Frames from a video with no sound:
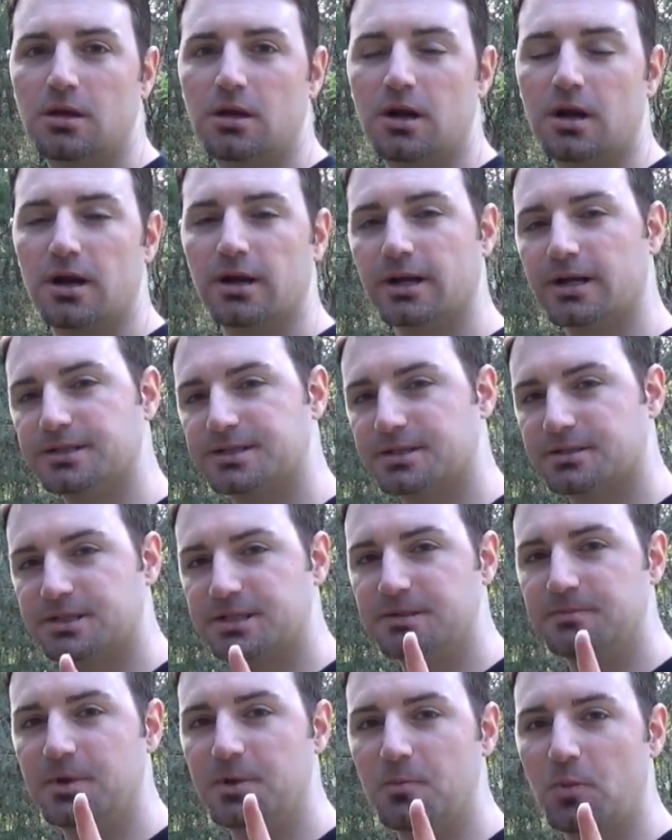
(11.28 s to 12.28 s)
Alright guys, so
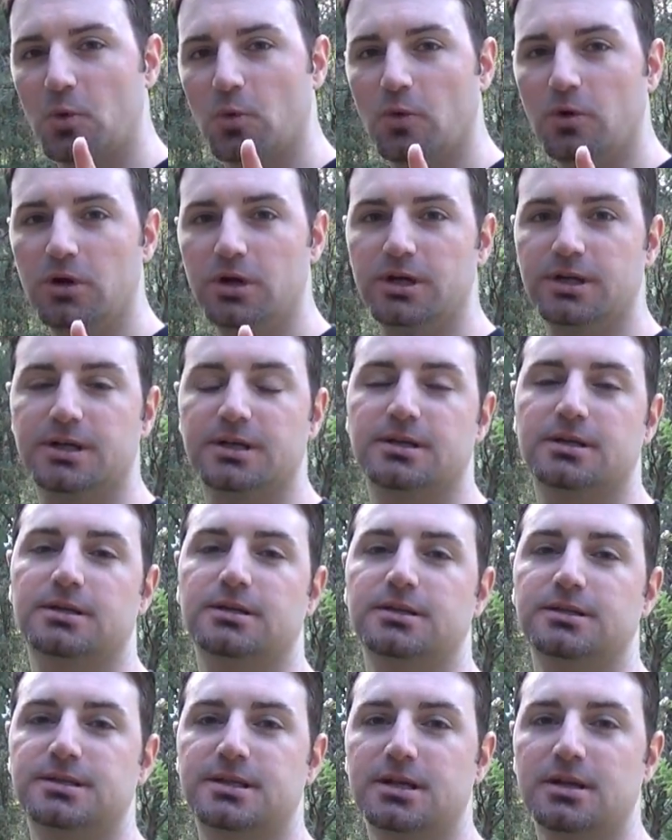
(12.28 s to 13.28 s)
tip number 1
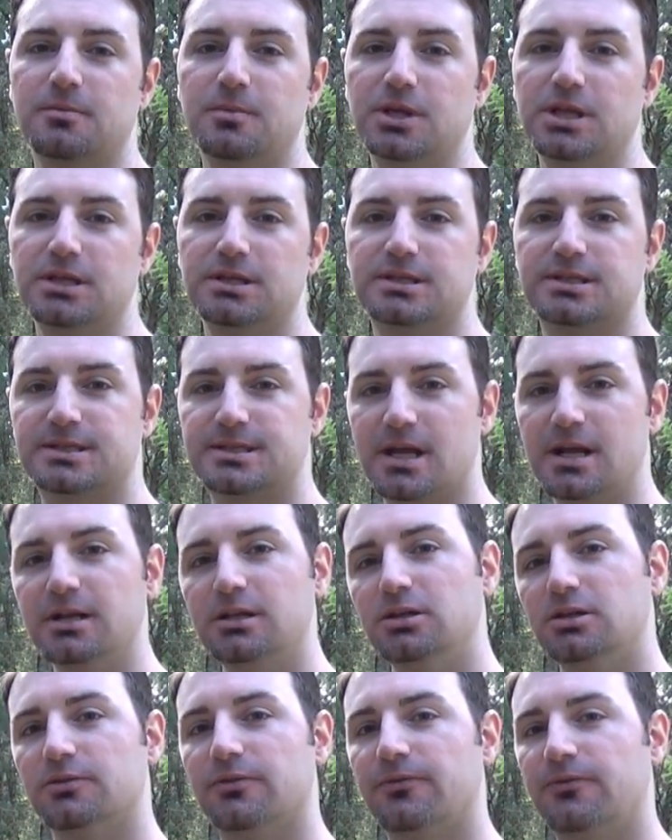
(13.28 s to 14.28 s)
is going to be setting
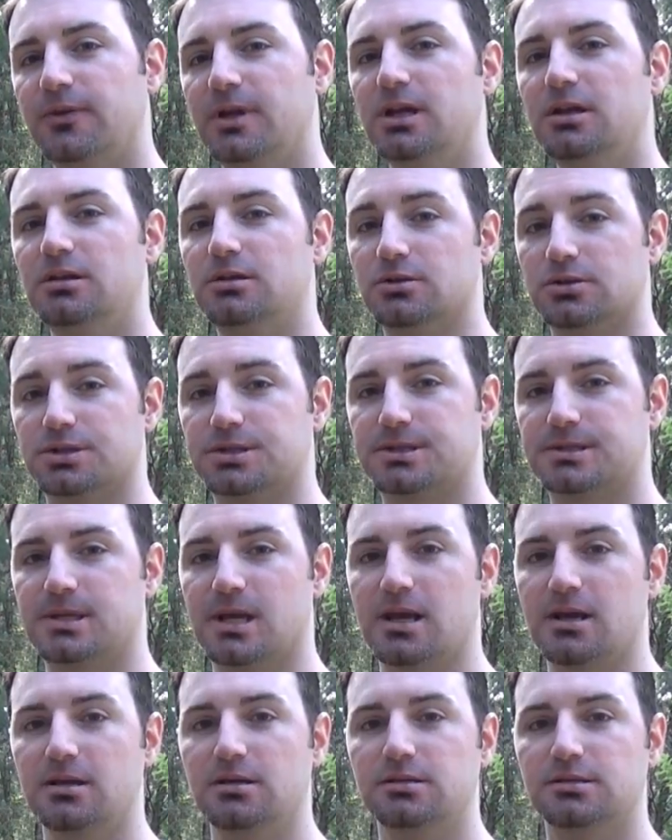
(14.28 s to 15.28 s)
your feet and your
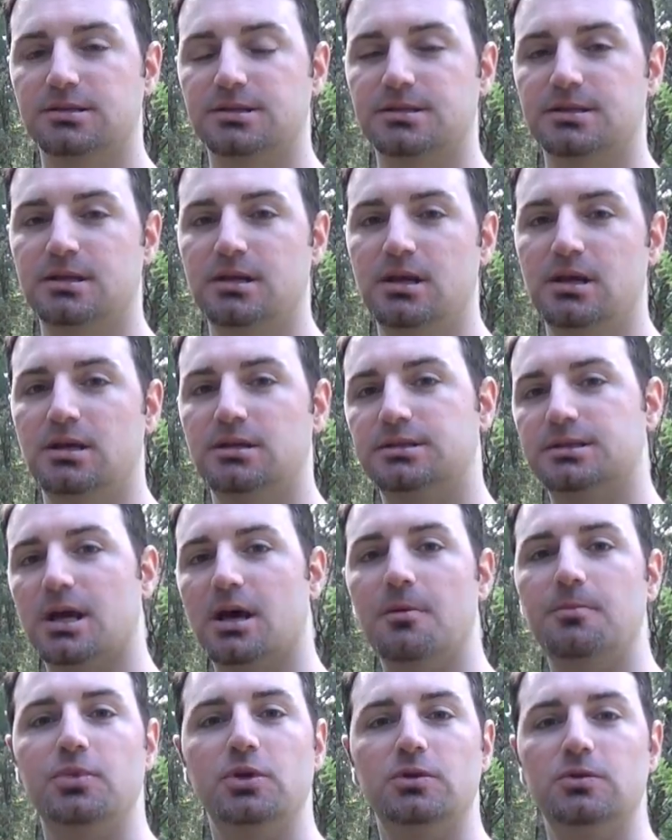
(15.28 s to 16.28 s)
stance to
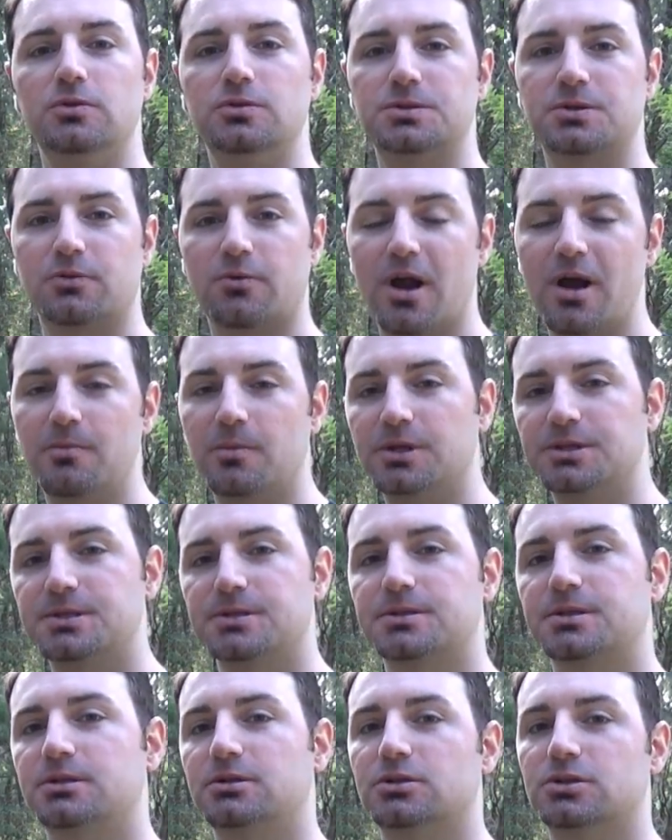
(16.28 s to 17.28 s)
help you use the right
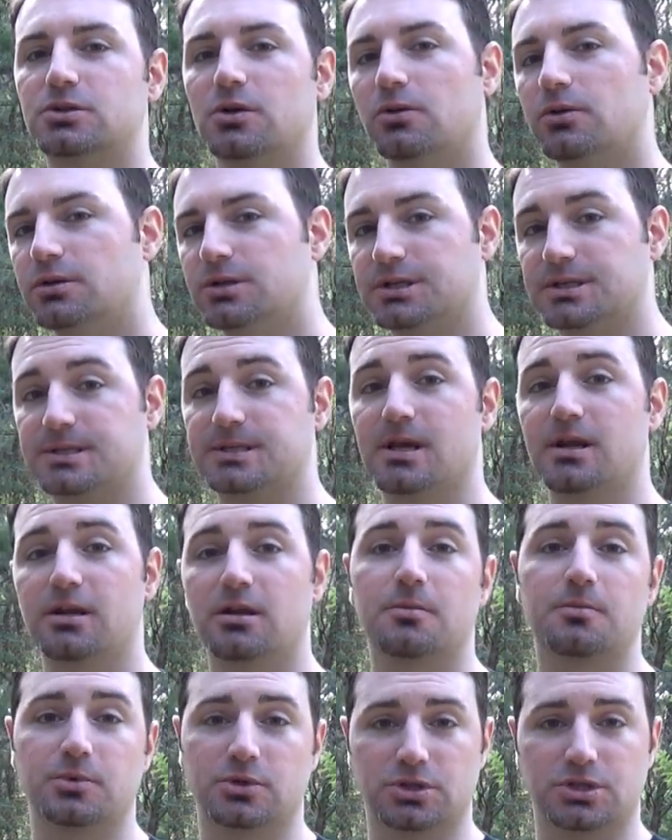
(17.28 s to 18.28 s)
muscles in your shoulder to steady
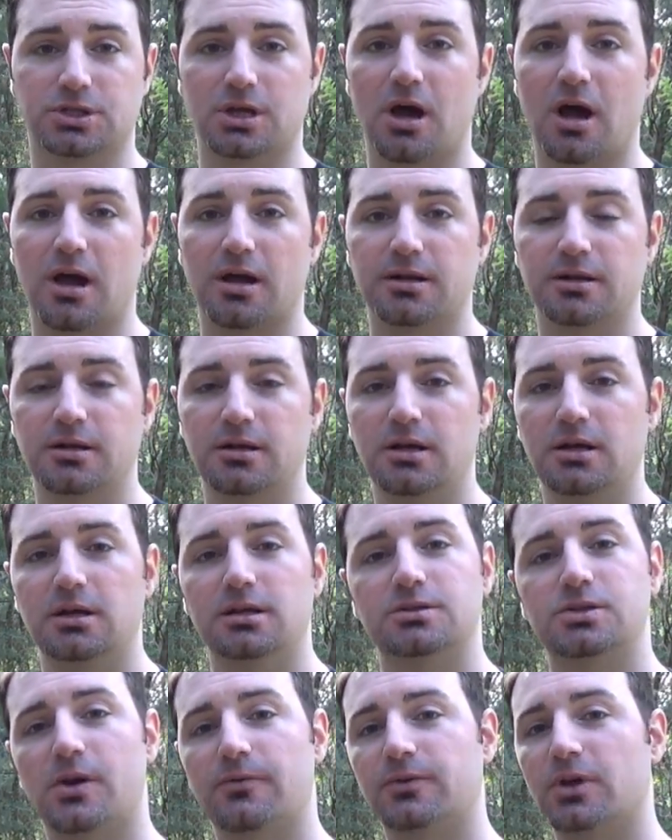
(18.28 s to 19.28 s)
up your shot.
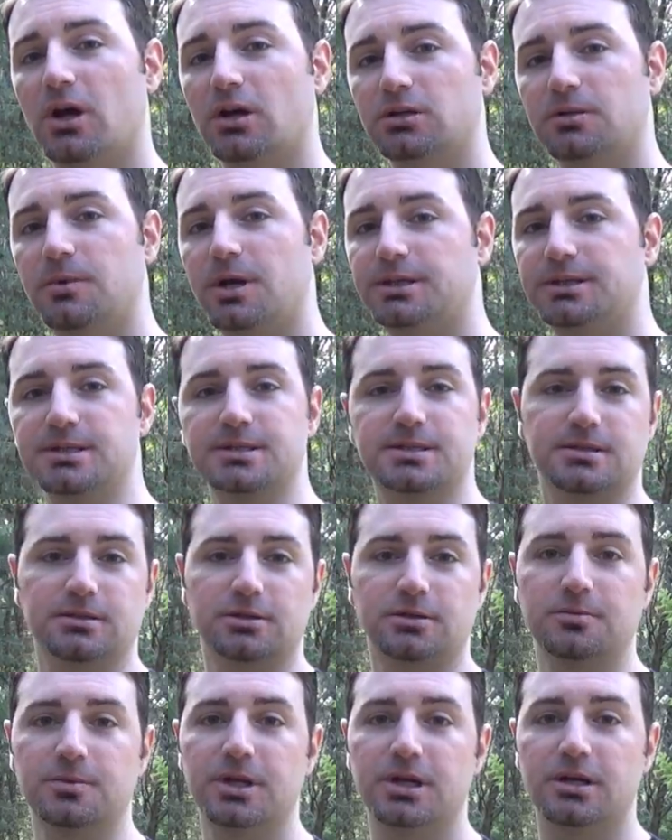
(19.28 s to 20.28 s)
So I've talked about this a
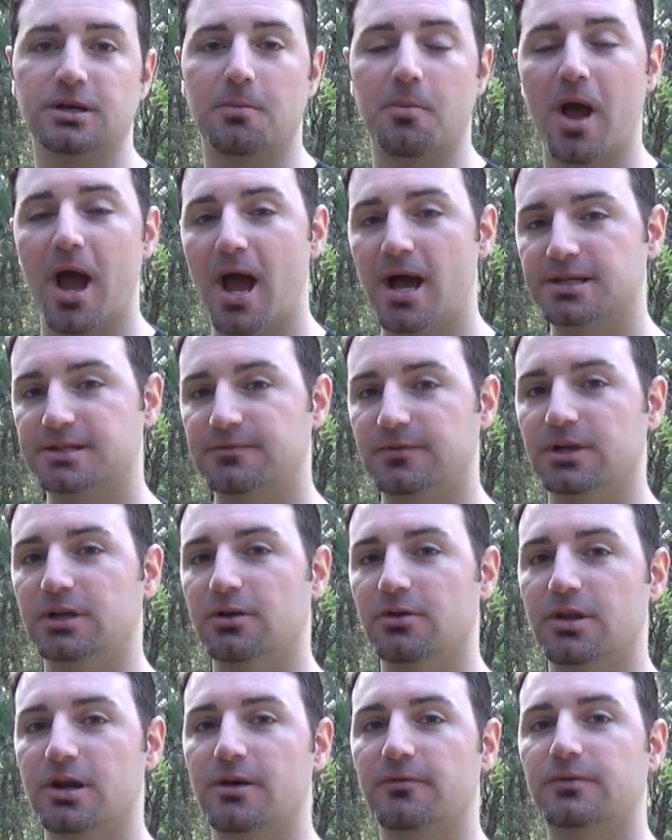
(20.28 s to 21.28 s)
little bit in a past video
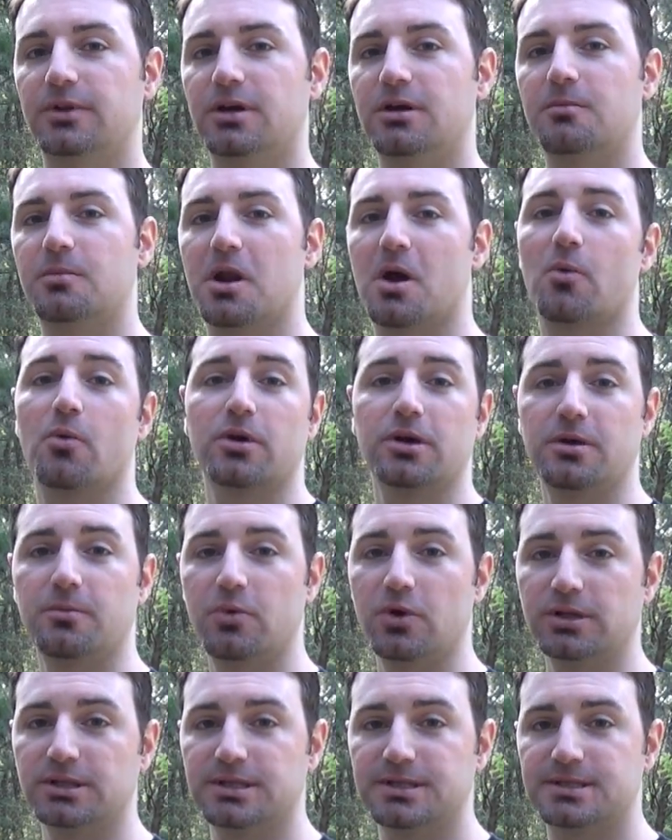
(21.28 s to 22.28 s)
that I've done, but I wanted to
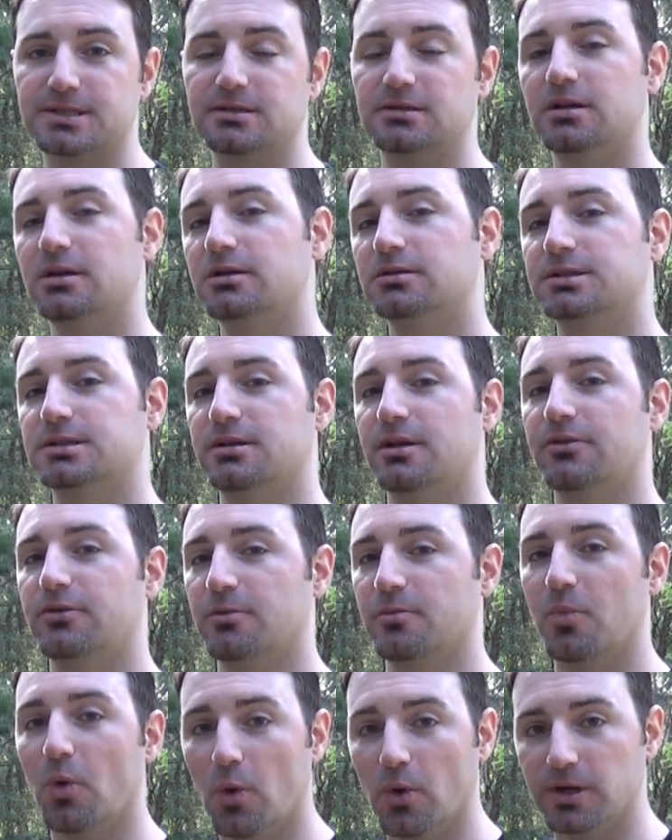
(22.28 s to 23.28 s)
bring this in there. It's another
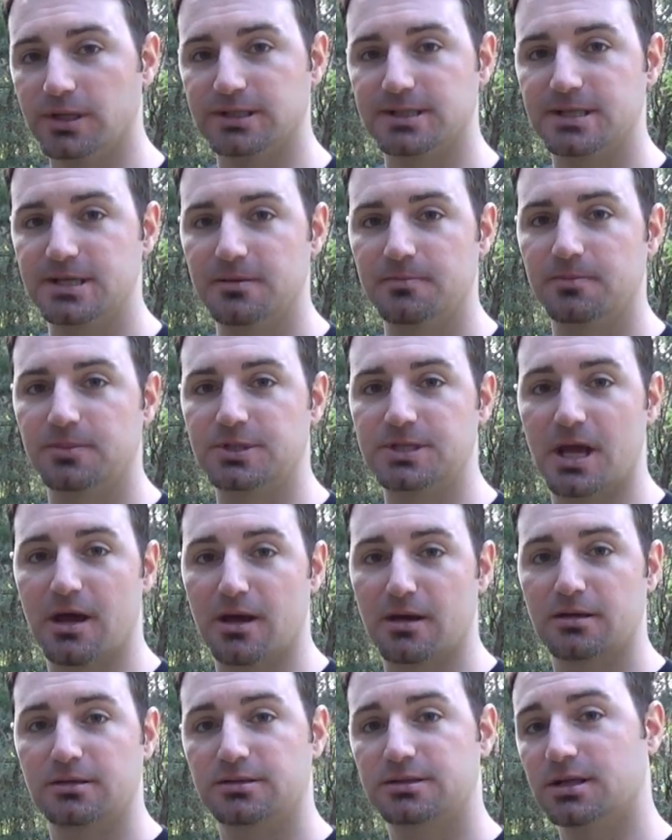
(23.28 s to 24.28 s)
important tip
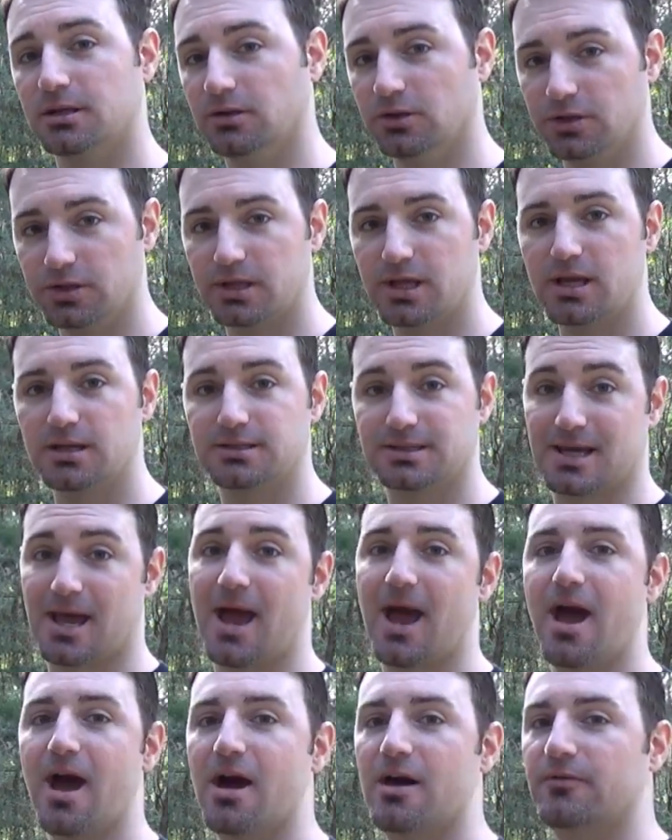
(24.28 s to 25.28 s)
to look at, to
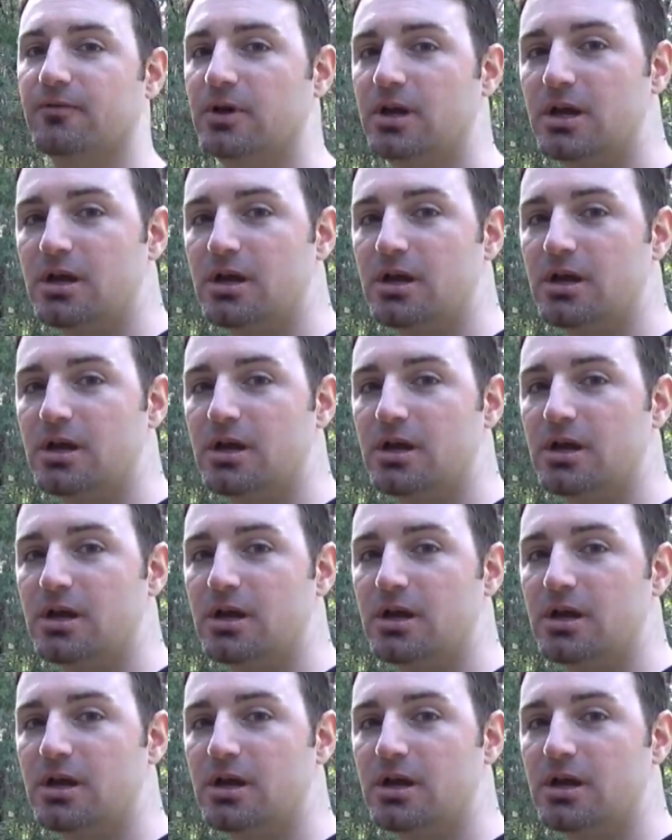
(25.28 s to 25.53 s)
have.